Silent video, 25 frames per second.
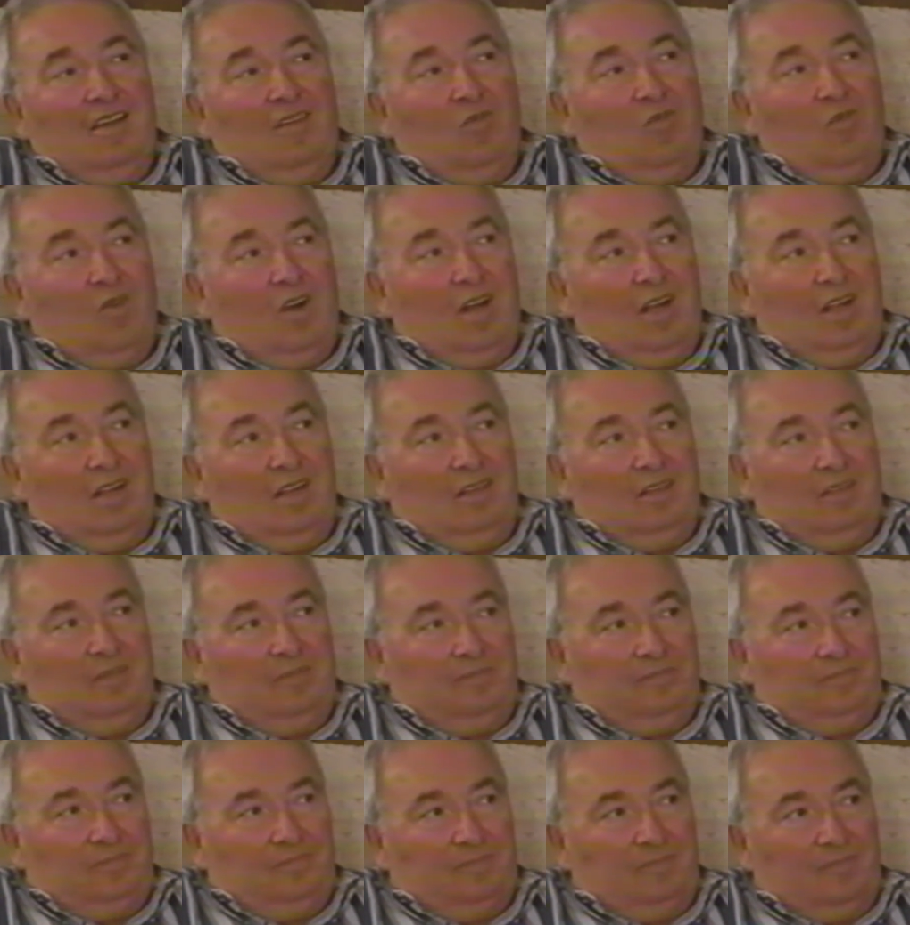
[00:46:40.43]
Well,
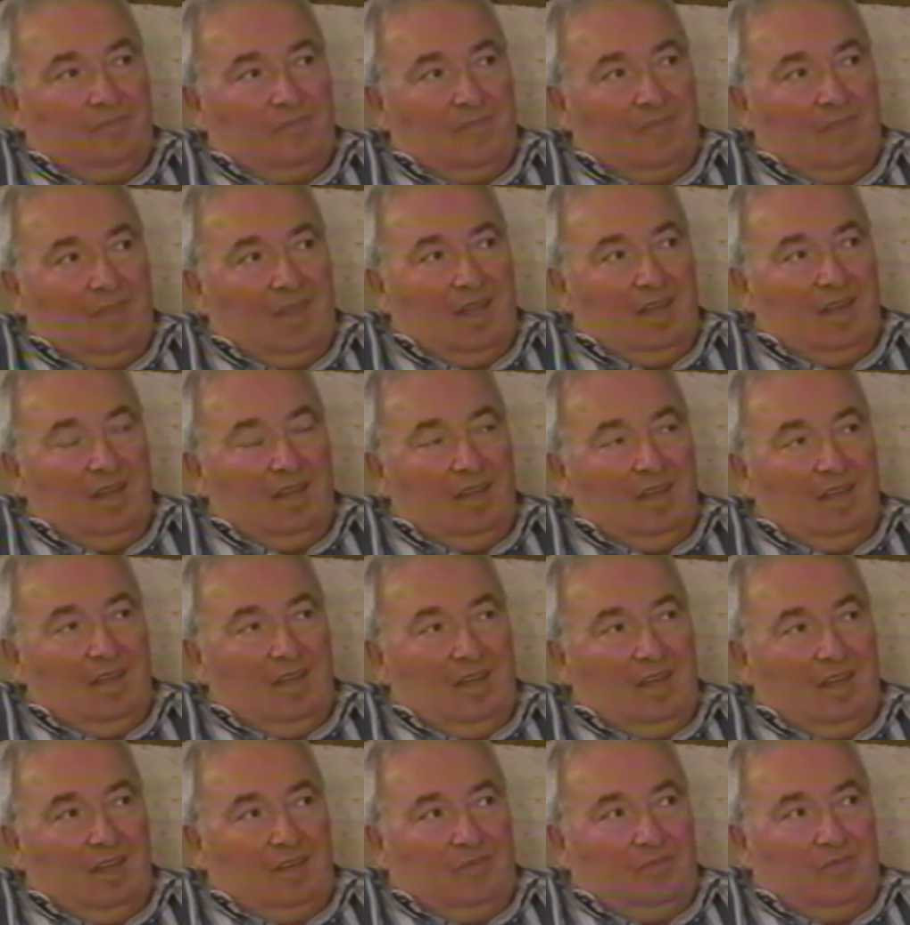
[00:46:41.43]

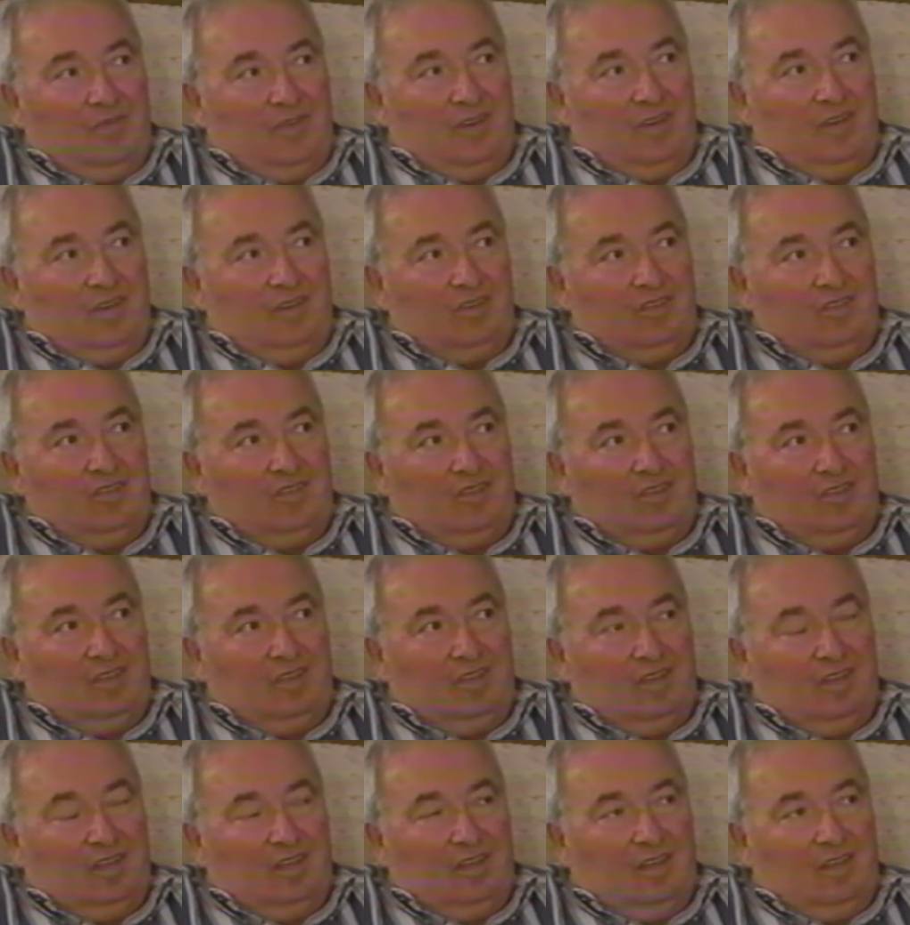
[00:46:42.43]
at first,
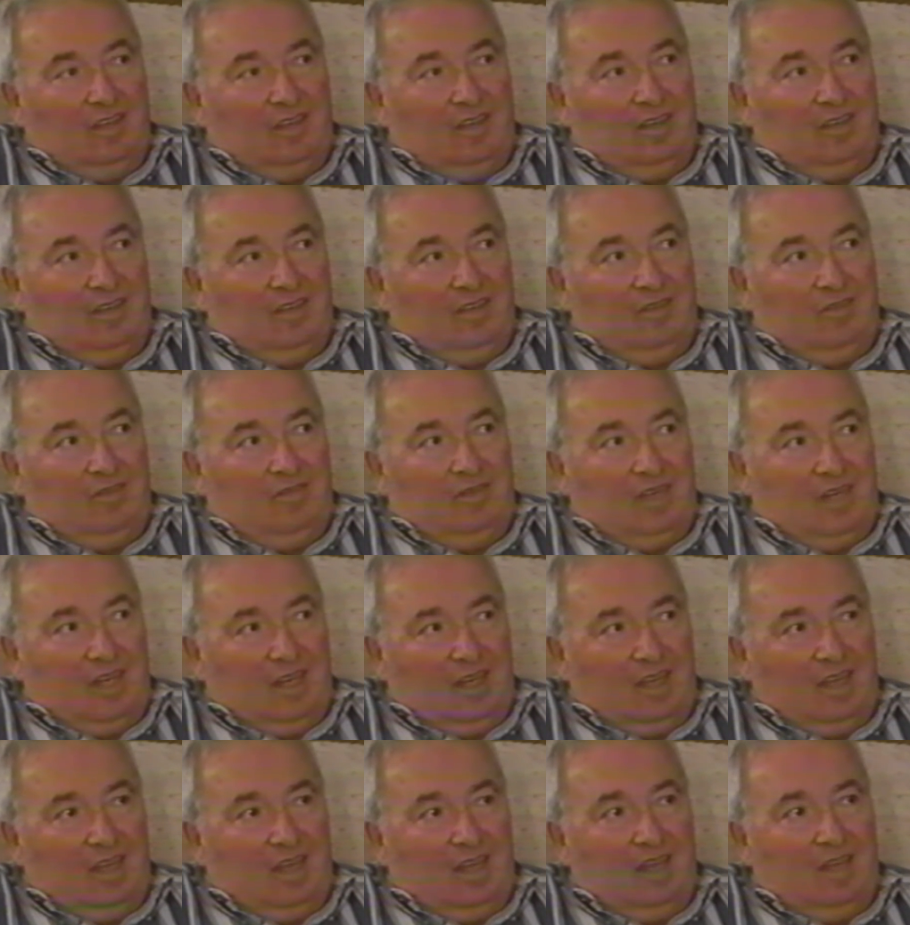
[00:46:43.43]
when I
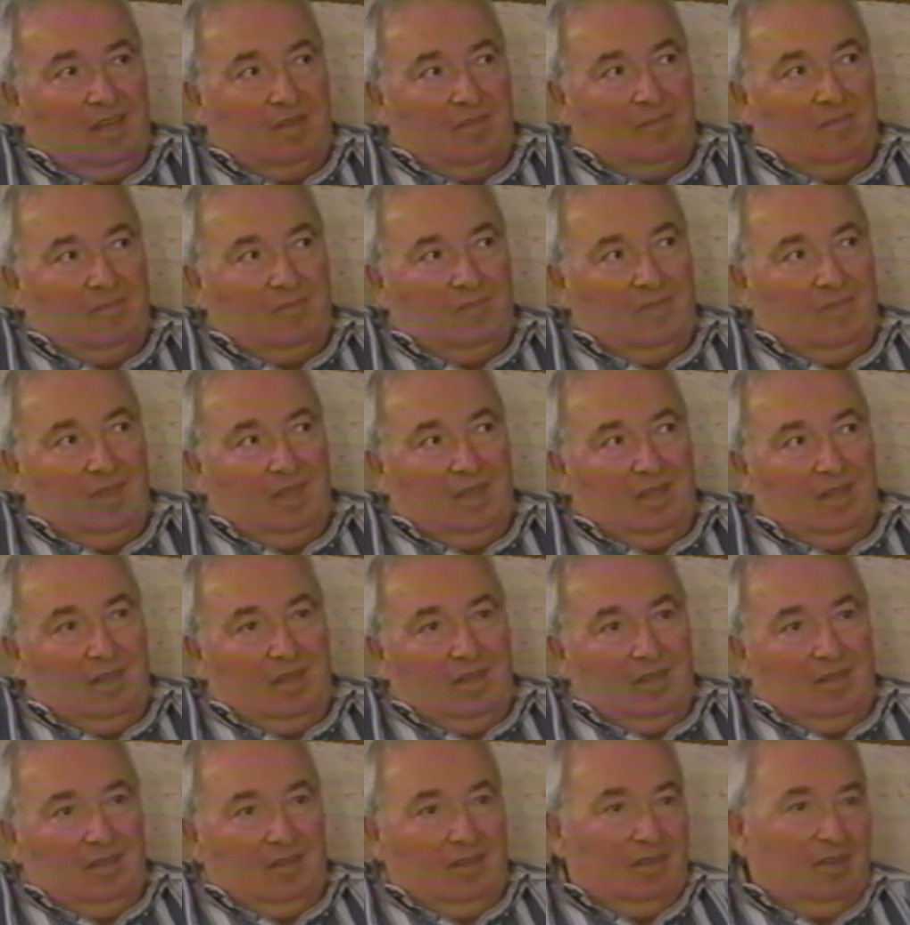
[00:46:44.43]
came,
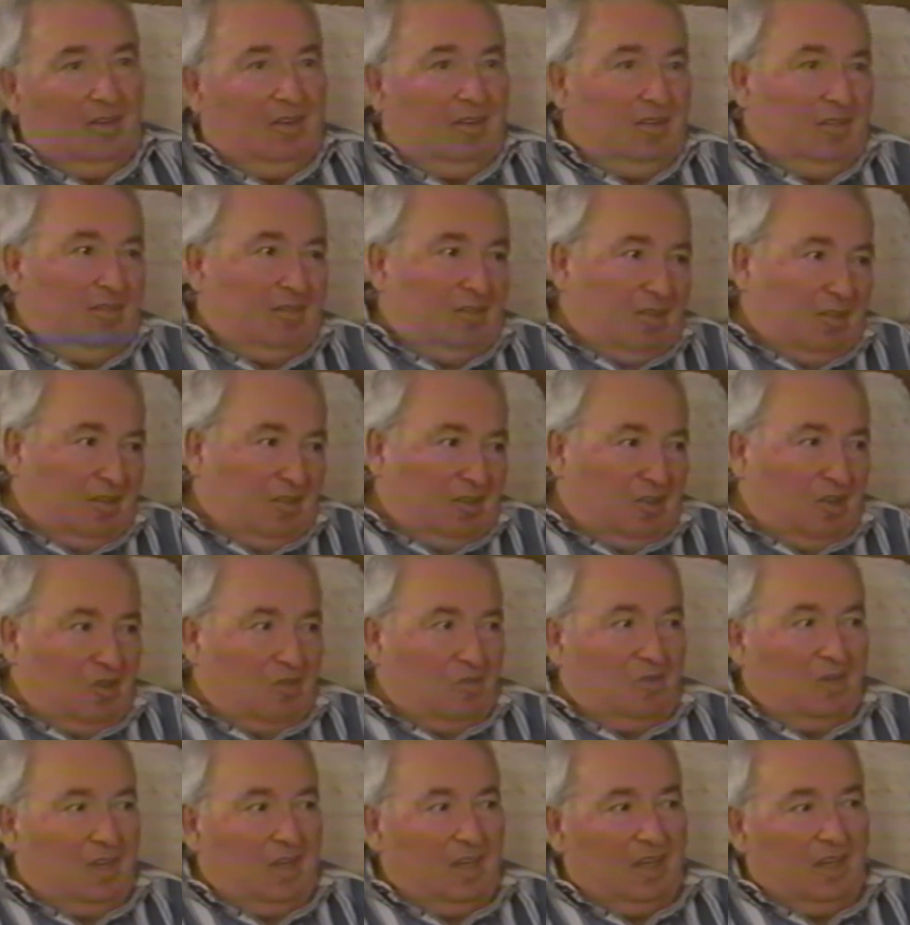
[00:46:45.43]
not
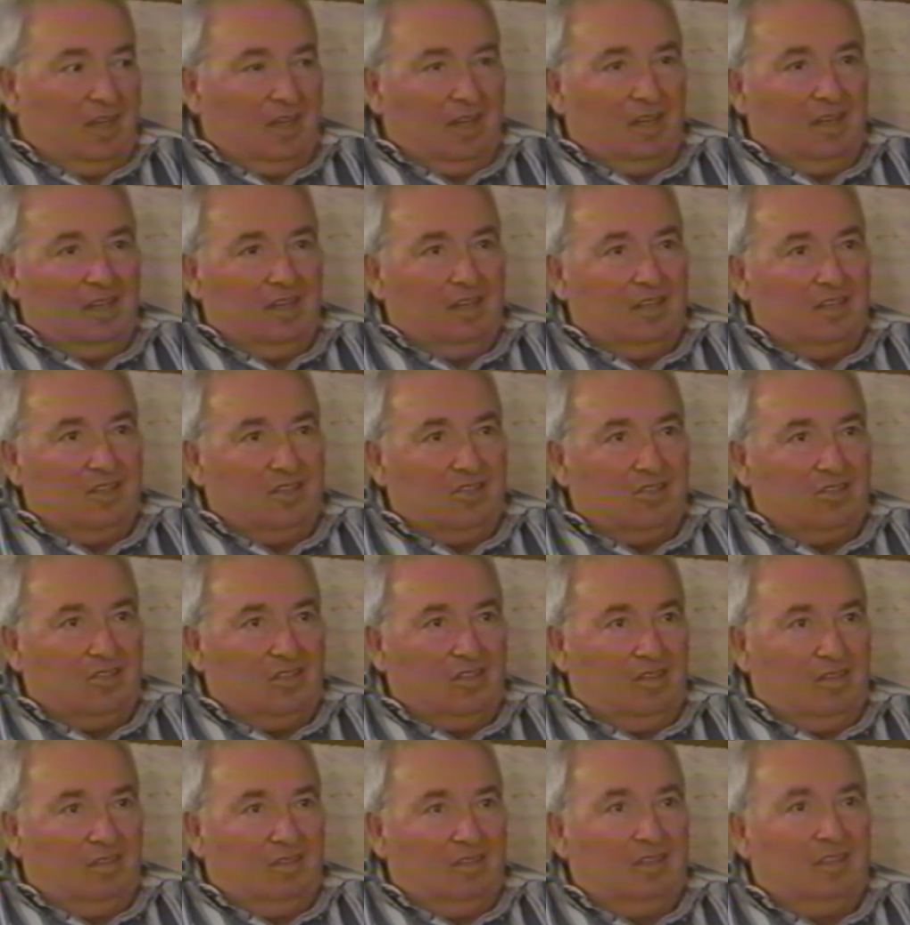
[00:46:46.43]
knowing English
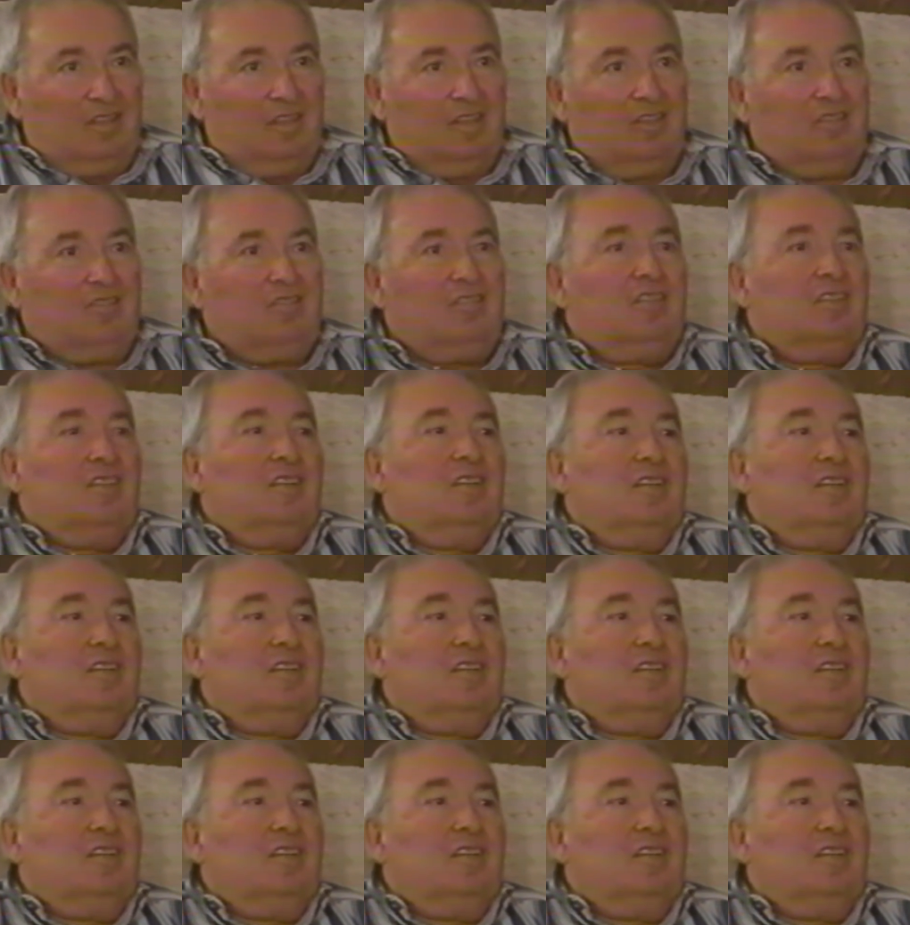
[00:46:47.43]
and all this,